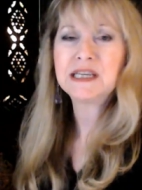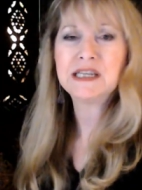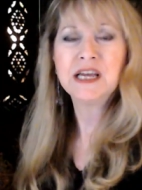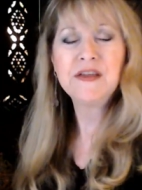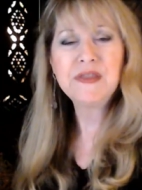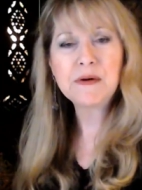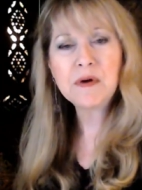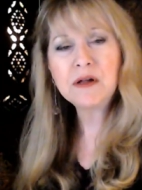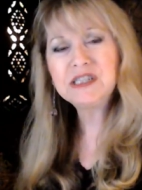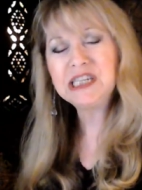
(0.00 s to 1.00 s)
And they were
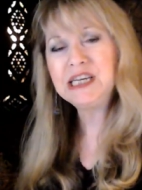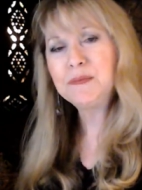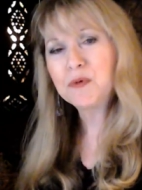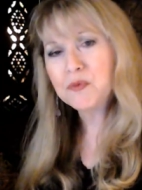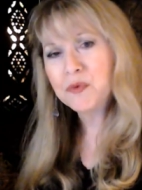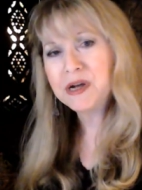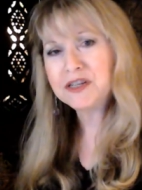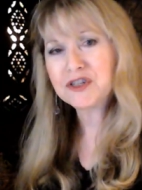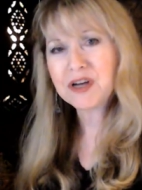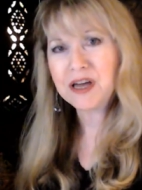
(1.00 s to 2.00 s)
all deep,
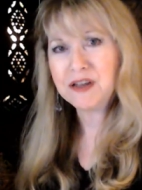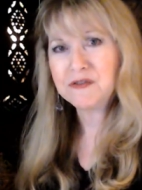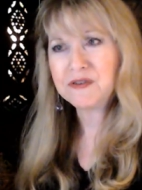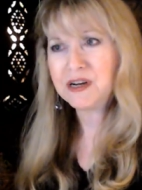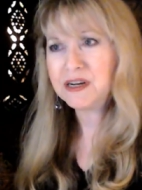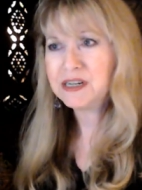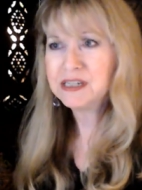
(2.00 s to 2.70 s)
rich kind of uh,